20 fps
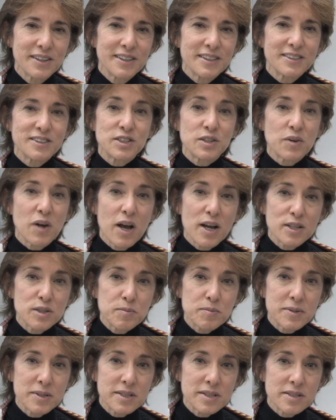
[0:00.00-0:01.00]
it's their
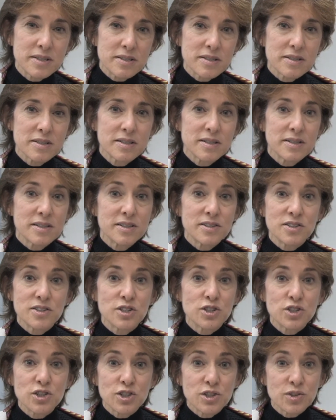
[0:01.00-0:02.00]
husbands, it's the
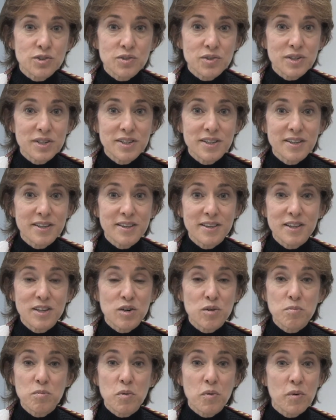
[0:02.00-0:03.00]
children that
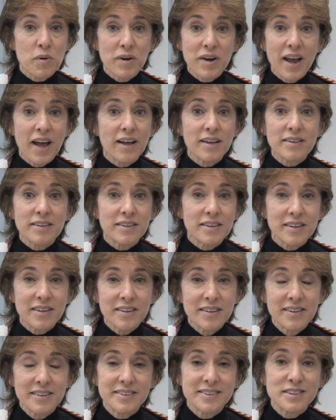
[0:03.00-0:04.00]
are born healthy,
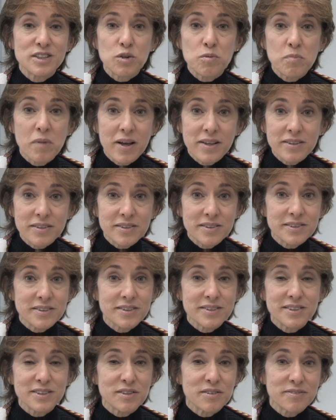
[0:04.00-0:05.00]
it's their mothers,
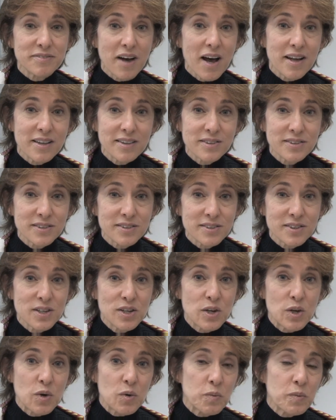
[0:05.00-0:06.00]
it's their fathers.
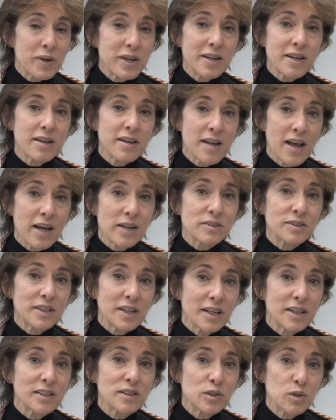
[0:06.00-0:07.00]
We can now
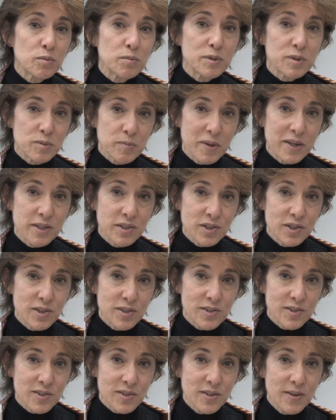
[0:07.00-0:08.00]
tell lupus
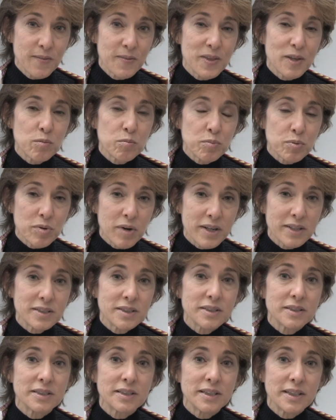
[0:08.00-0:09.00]
patients that
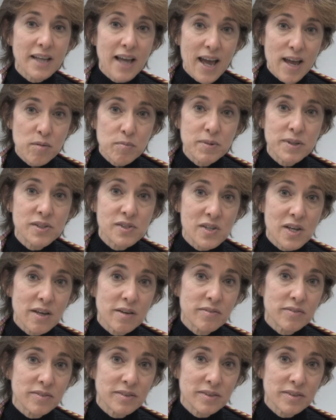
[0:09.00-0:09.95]
pregnancy can be safe.